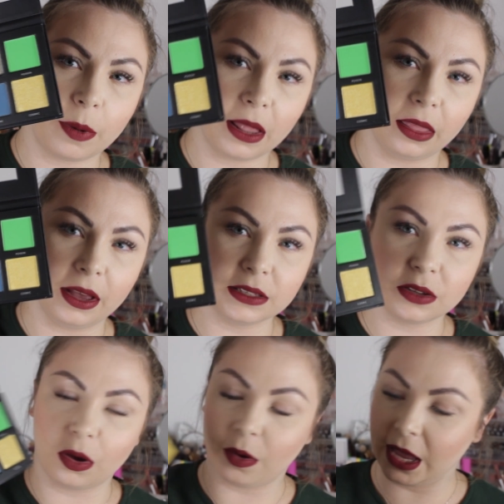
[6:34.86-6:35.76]
palette.
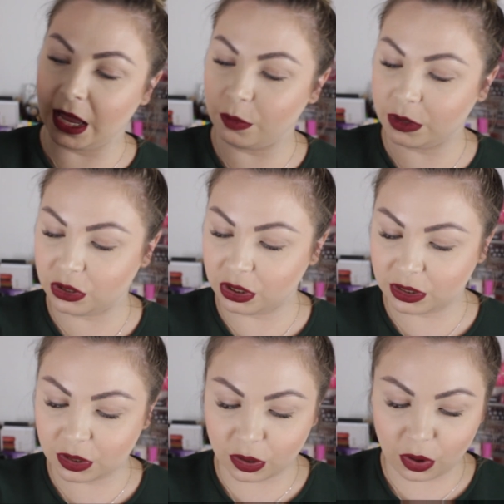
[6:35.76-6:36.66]
So it was
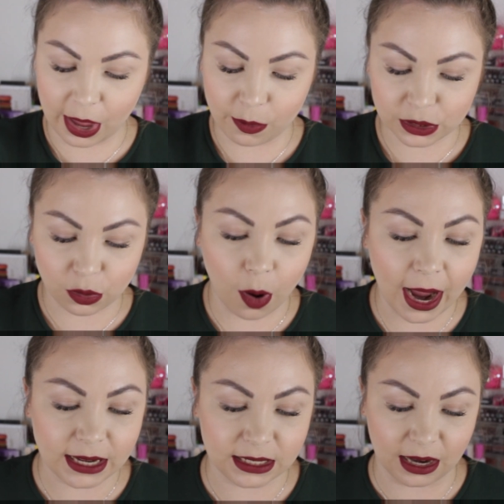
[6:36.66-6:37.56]

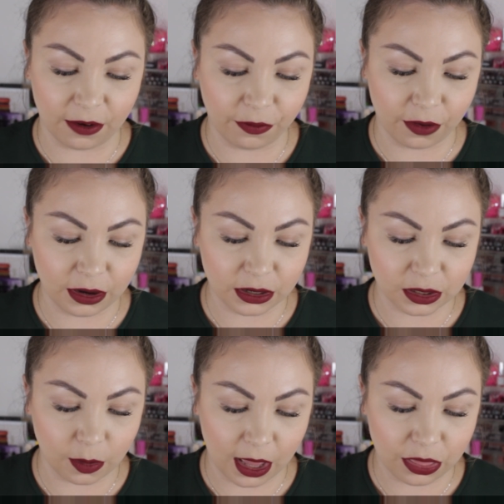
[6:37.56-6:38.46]
quite different.
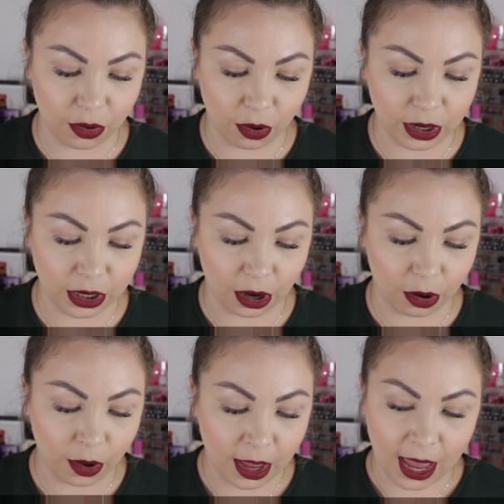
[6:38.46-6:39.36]
So I thought, you
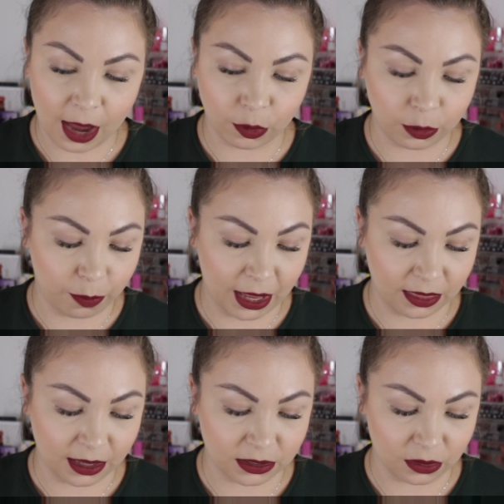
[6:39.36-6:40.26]
know, I would
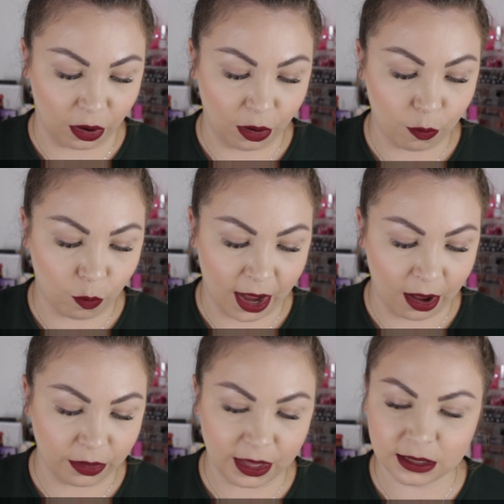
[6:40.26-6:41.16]
pick this up.
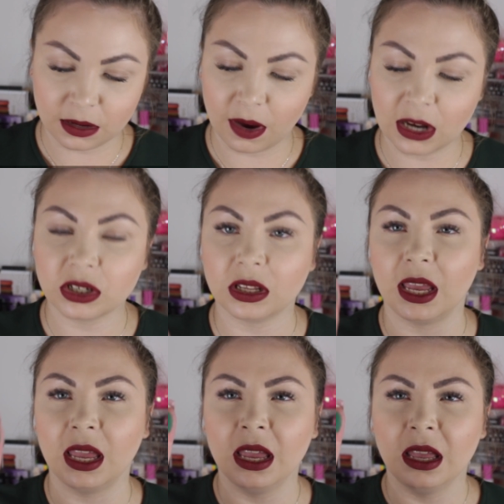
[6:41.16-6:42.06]
Wow, these are
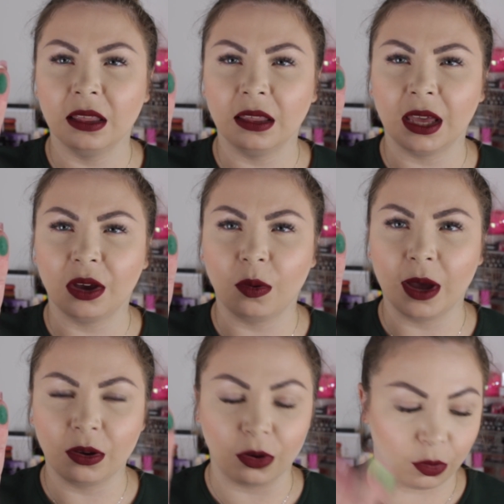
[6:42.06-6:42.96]
actually like
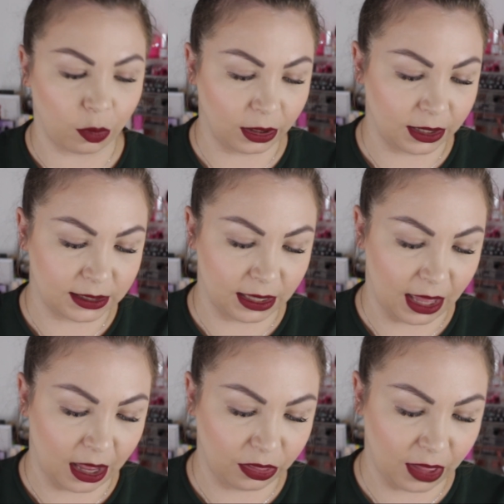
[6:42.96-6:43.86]
quite good quality.
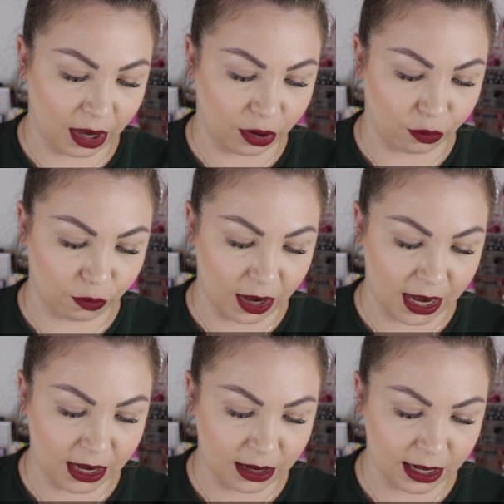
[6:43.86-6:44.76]
That
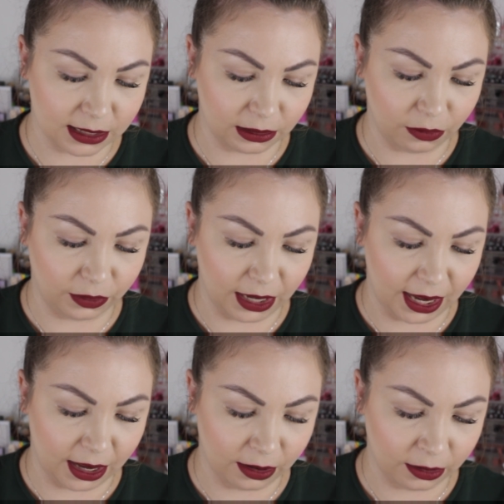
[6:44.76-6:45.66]
green is
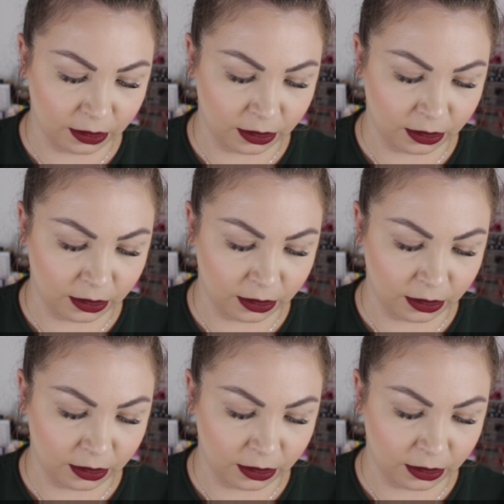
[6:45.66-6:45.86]
lovely.